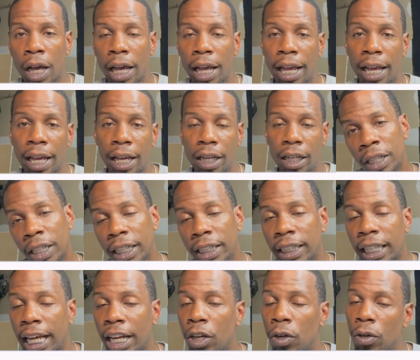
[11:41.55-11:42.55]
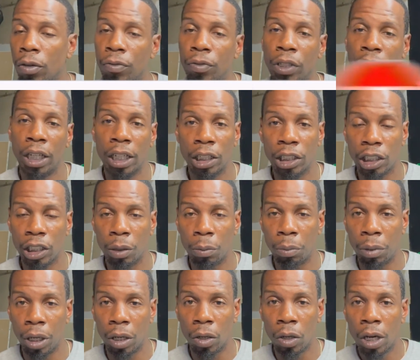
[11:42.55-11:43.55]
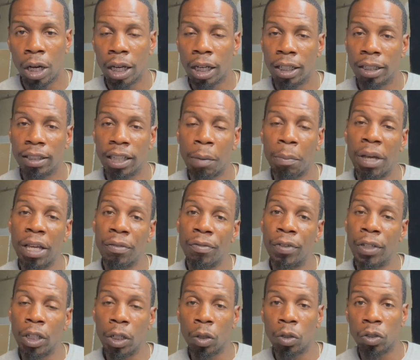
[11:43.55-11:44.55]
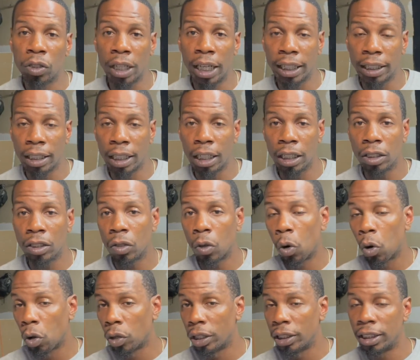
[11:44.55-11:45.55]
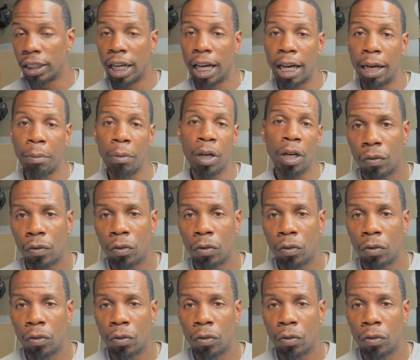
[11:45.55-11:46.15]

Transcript: and click that notification bell, because I make videos like this all the time.